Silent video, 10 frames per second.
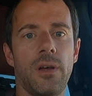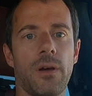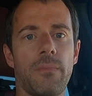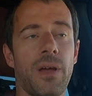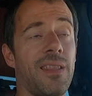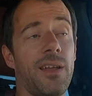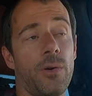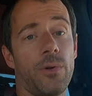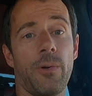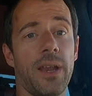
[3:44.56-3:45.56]
and they
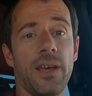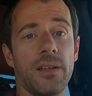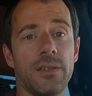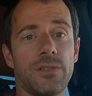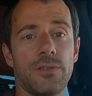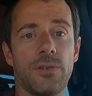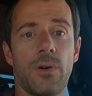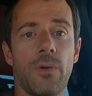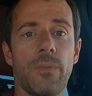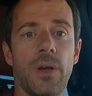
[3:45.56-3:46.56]
don't know any English.
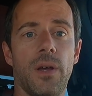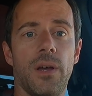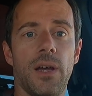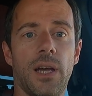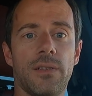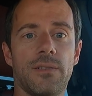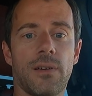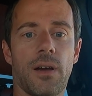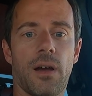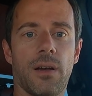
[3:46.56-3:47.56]
So it's
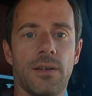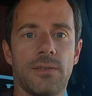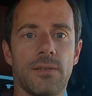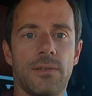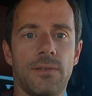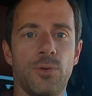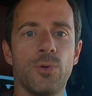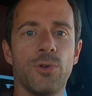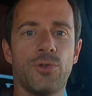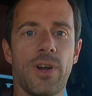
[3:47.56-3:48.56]
a
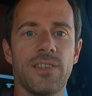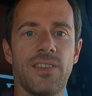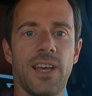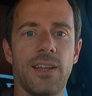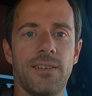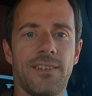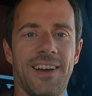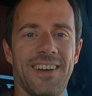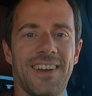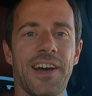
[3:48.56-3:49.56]
Google Translate
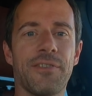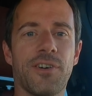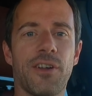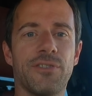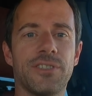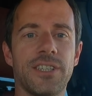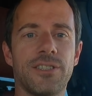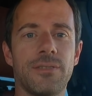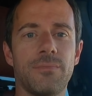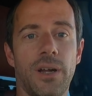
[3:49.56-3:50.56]
kind of
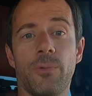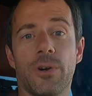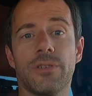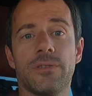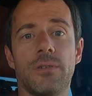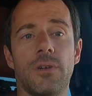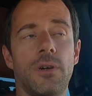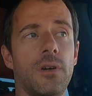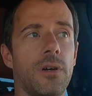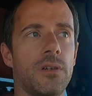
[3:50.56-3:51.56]
conversation, but it works,
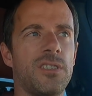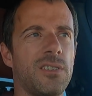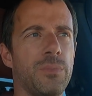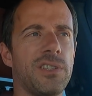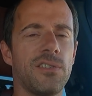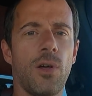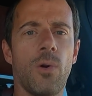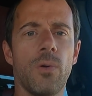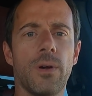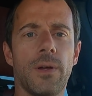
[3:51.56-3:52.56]
just a bit
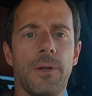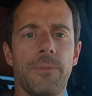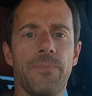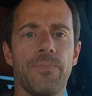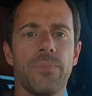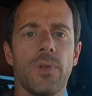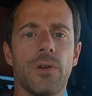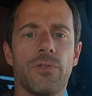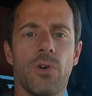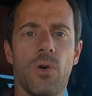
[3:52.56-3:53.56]
slow.
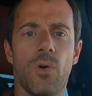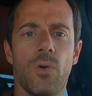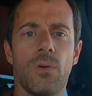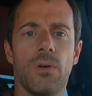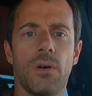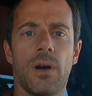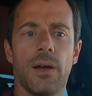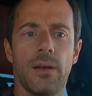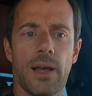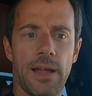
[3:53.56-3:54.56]
So
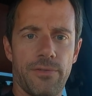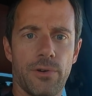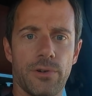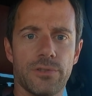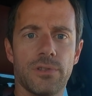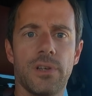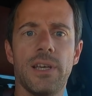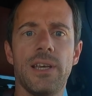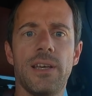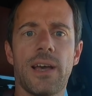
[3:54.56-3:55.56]
at first
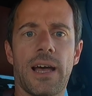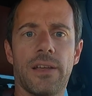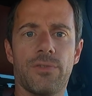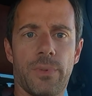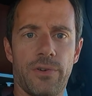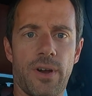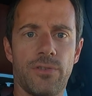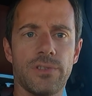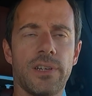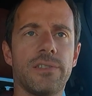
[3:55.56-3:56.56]
he asked for my
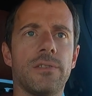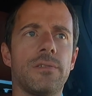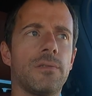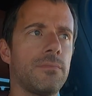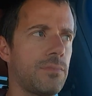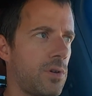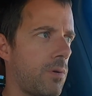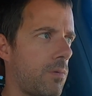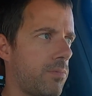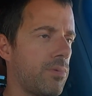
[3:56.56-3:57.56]
driver's license,
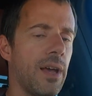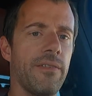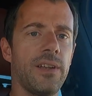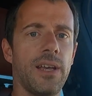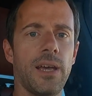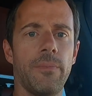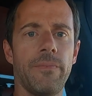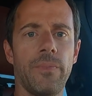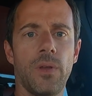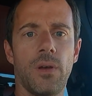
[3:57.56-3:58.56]
so gave it to
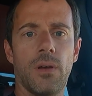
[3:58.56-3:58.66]
him.